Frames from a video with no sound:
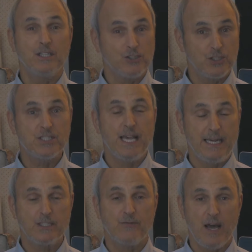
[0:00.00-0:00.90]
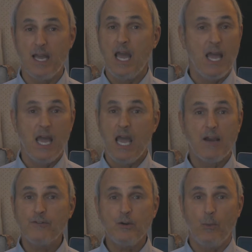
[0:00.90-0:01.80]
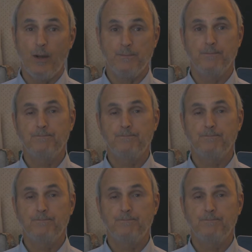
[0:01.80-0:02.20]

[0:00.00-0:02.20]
that should satisfy everyone.